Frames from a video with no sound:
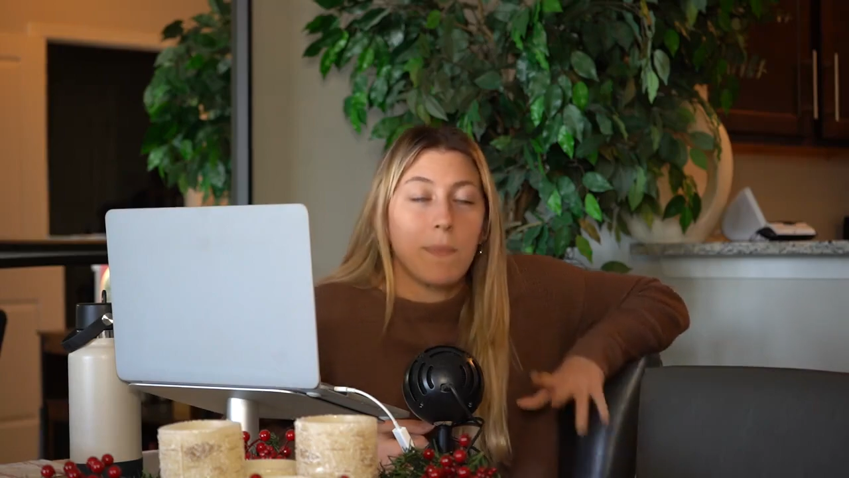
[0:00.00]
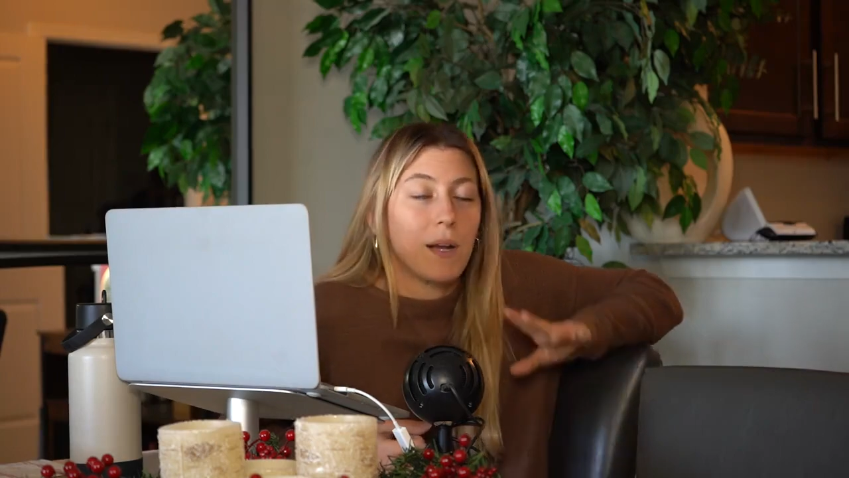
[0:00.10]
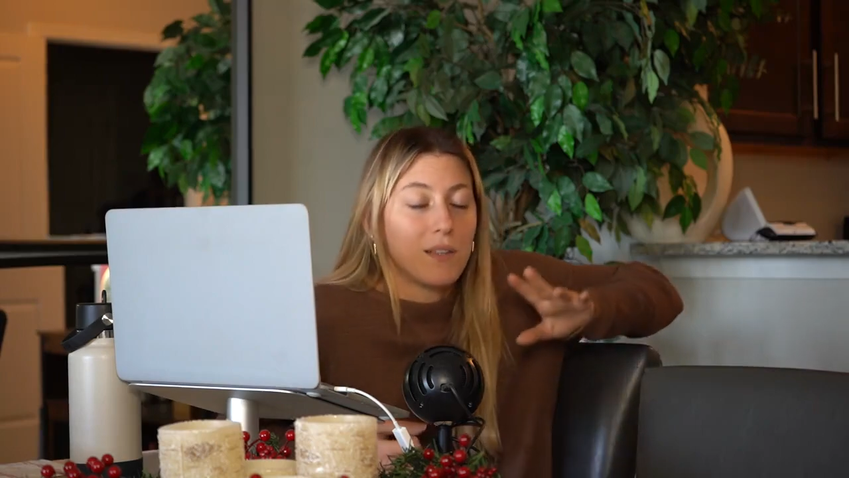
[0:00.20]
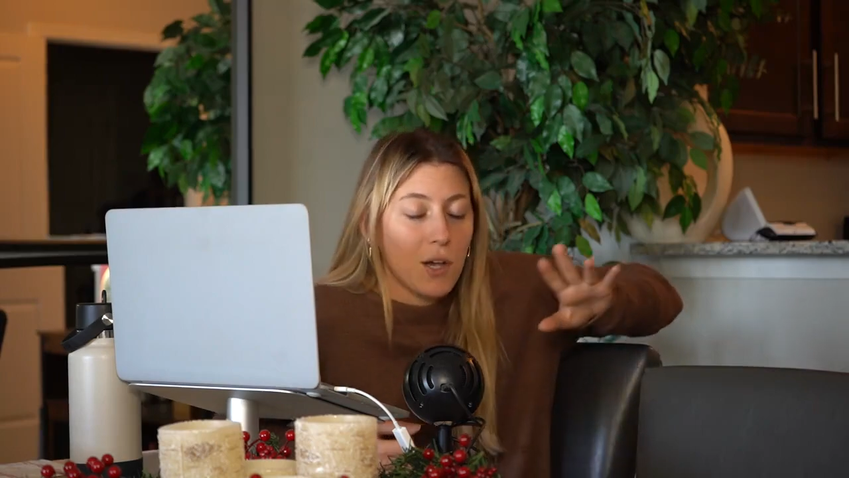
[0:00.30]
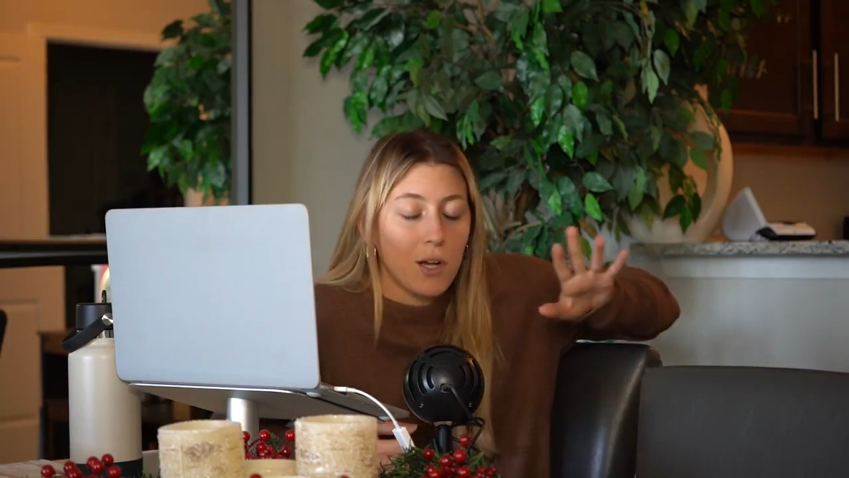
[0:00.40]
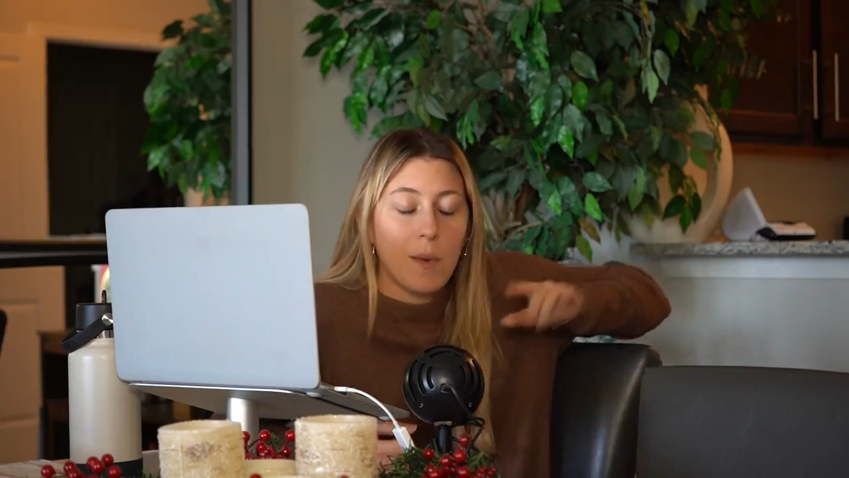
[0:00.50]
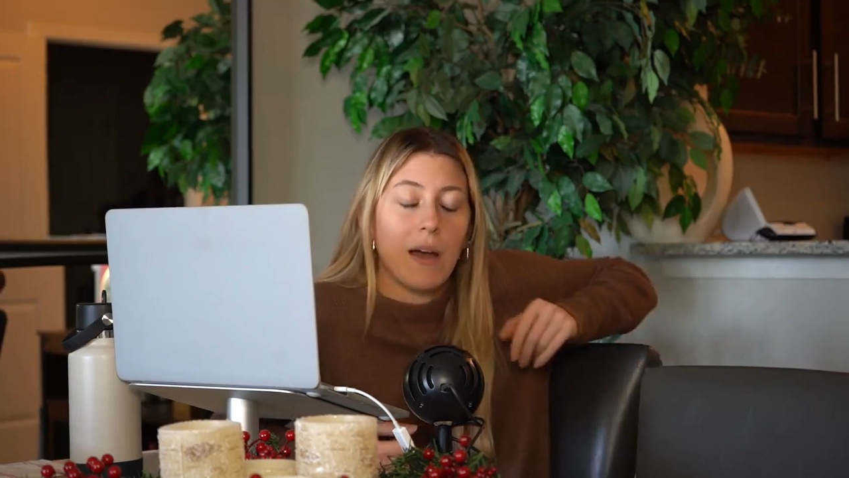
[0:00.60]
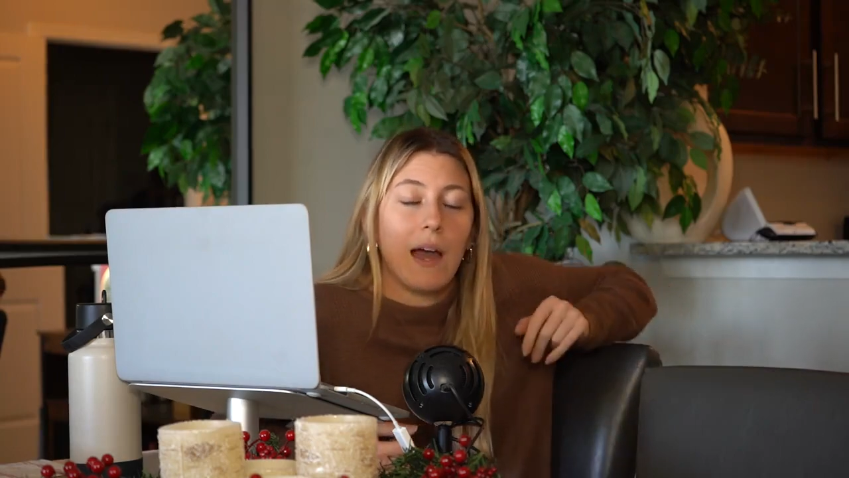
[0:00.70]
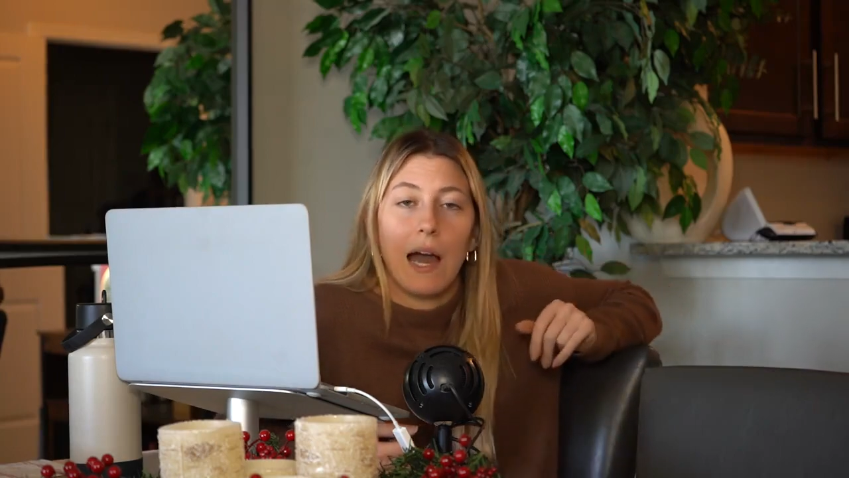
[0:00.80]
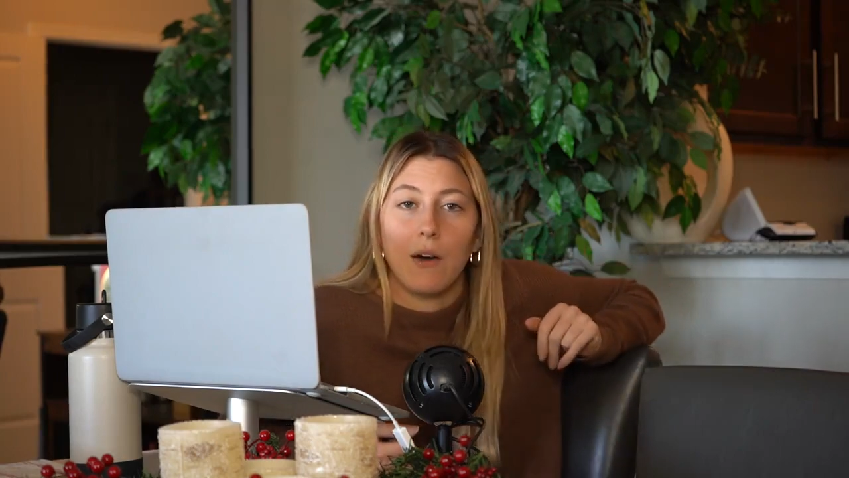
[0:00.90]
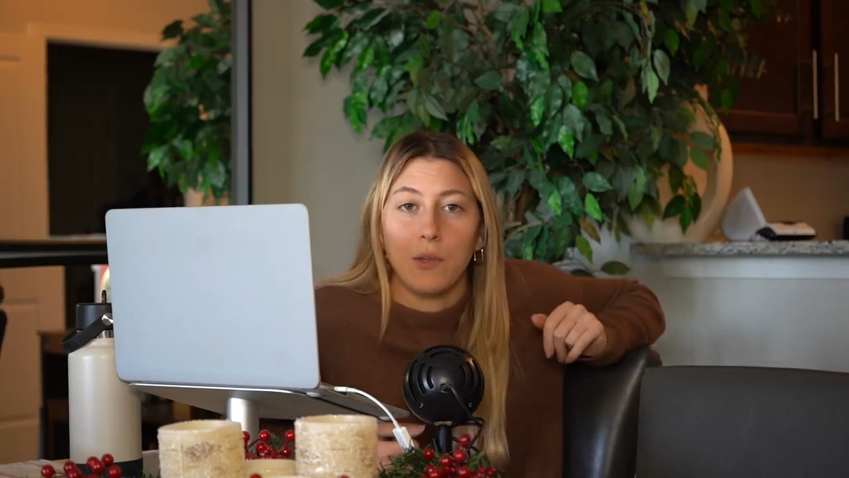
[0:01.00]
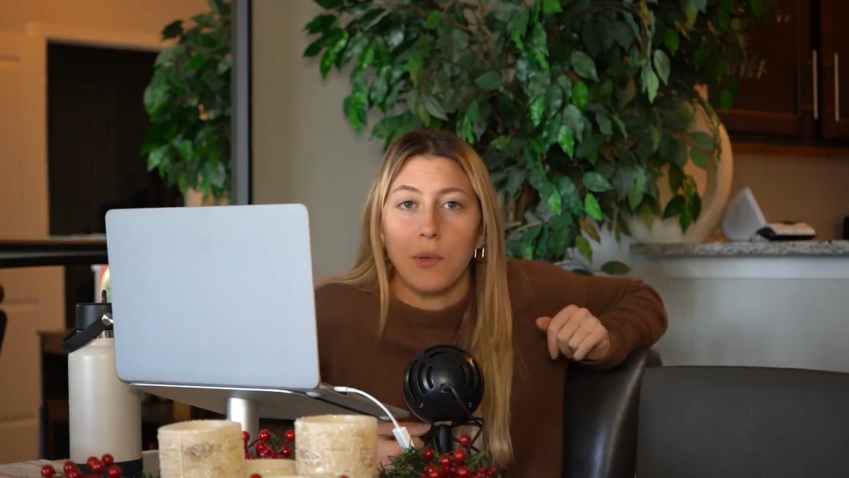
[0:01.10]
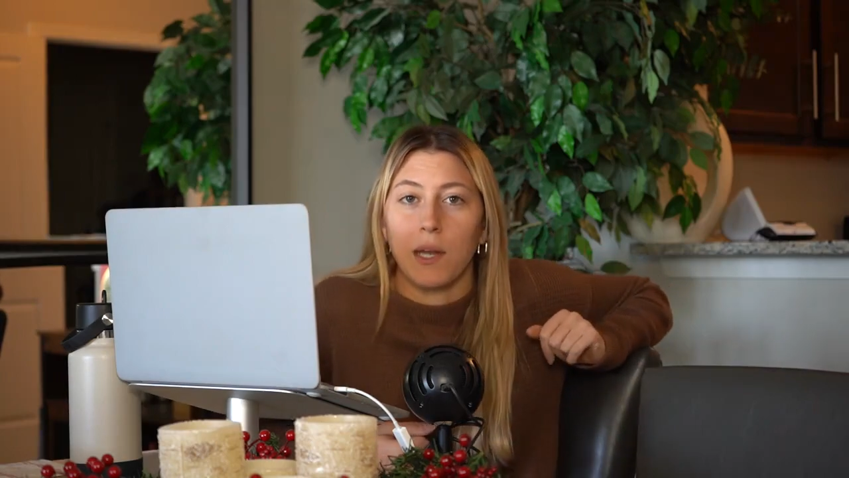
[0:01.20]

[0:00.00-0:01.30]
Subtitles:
But I'll talk about how you